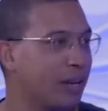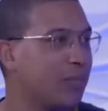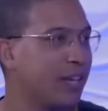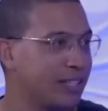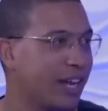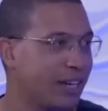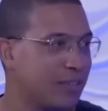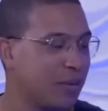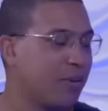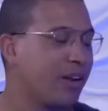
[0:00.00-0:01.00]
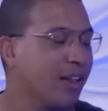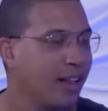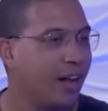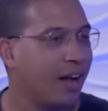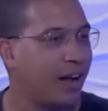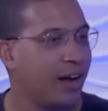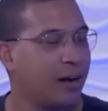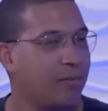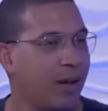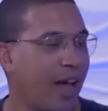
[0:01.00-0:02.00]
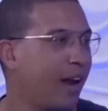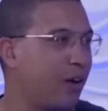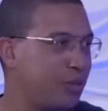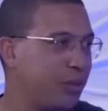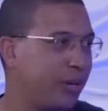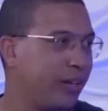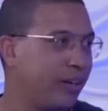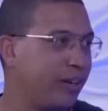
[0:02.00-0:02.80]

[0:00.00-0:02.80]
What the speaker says: Give me the executive summary and I'll do it.